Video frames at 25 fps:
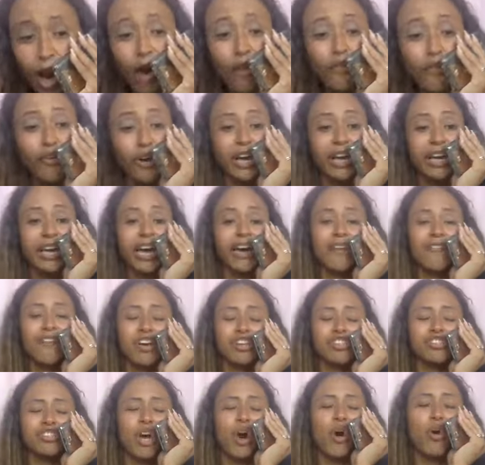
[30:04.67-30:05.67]
Forgive
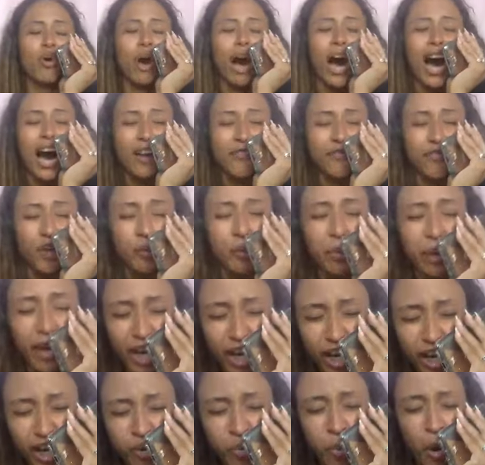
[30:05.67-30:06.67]
us, oh God, for
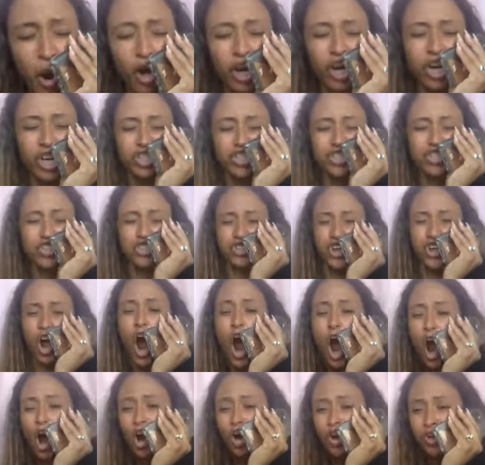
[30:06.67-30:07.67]
being more
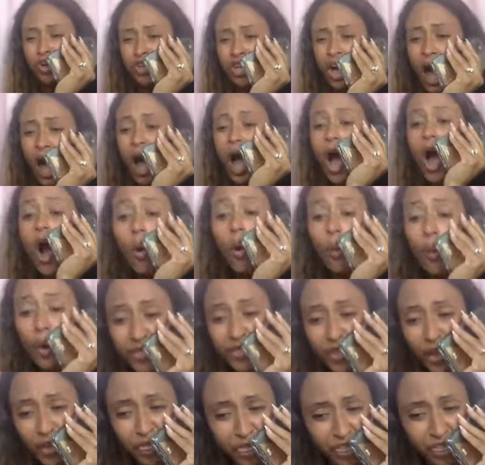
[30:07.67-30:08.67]
concerned with
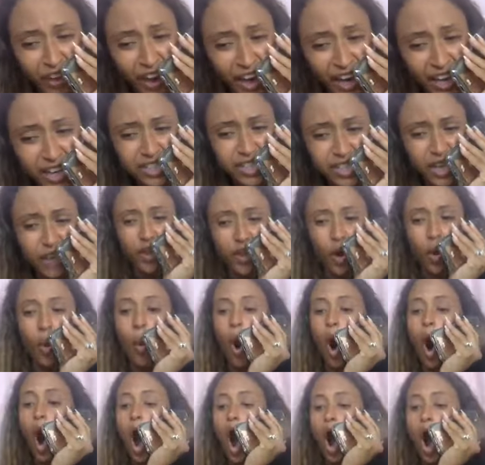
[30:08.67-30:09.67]
the things of the
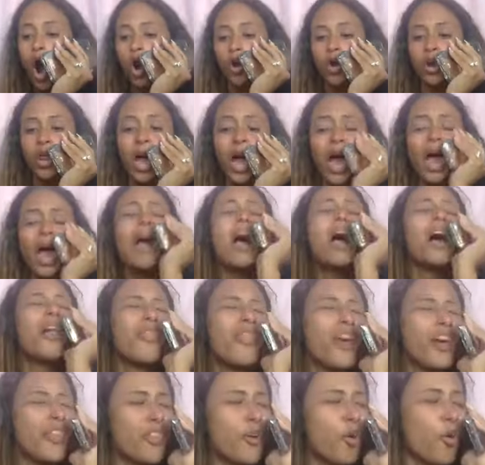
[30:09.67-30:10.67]
world
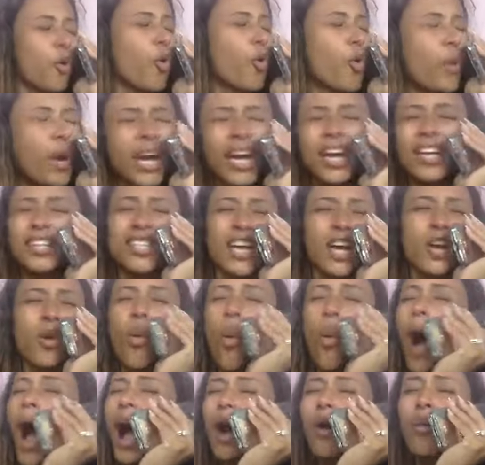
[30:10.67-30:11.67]
than the reason
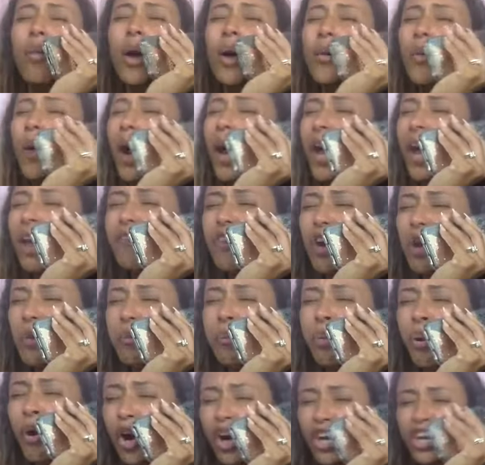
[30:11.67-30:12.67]
why we were even
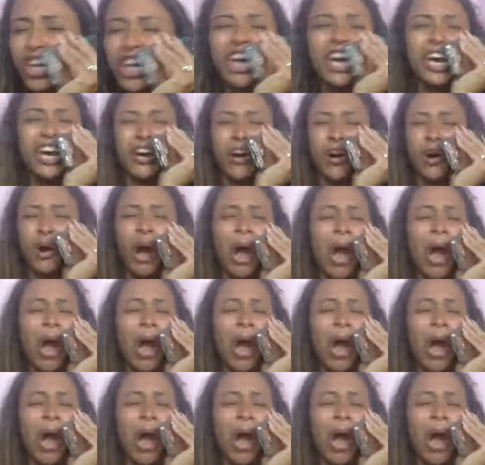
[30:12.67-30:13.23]
put here.